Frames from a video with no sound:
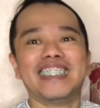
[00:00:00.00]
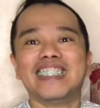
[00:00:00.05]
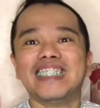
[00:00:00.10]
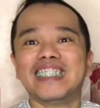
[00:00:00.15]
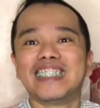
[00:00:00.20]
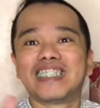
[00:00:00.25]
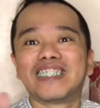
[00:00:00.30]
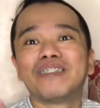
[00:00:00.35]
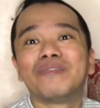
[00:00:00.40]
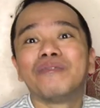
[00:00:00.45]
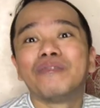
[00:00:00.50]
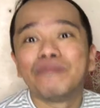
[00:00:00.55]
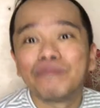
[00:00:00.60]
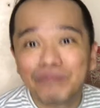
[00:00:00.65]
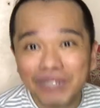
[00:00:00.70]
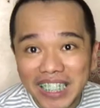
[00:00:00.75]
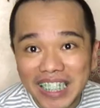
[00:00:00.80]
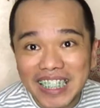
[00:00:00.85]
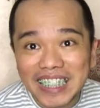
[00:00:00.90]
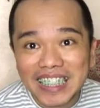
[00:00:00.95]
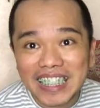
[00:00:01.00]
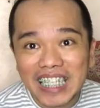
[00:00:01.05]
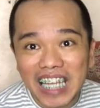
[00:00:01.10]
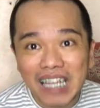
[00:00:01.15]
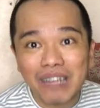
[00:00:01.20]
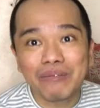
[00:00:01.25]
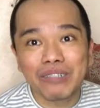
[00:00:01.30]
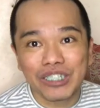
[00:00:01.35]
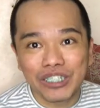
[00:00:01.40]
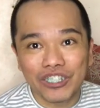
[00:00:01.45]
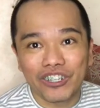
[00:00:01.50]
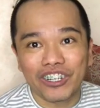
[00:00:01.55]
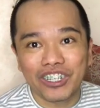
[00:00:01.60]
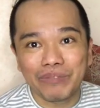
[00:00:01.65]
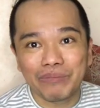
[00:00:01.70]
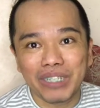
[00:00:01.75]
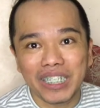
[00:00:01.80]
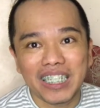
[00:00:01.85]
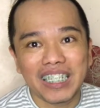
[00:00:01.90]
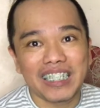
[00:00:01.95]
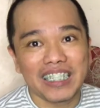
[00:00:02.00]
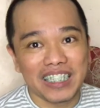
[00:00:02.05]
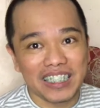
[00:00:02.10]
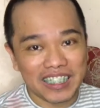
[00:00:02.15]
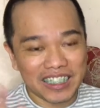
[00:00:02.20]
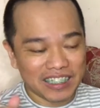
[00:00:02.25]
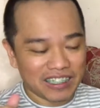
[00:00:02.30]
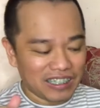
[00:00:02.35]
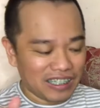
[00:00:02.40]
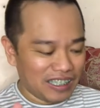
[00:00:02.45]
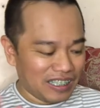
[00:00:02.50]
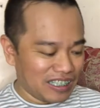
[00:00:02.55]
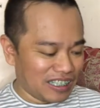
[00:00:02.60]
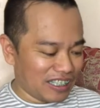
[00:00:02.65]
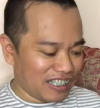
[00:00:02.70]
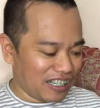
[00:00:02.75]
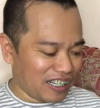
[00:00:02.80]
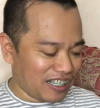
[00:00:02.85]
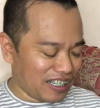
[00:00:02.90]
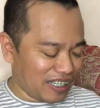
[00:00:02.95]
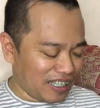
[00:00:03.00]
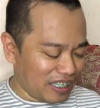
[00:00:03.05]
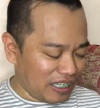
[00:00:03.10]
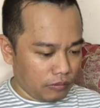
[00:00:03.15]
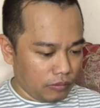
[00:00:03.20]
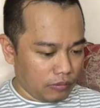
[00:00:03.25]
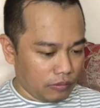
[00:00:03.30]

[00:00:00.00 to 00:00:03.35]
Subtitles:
so please come and join me. Let's get started.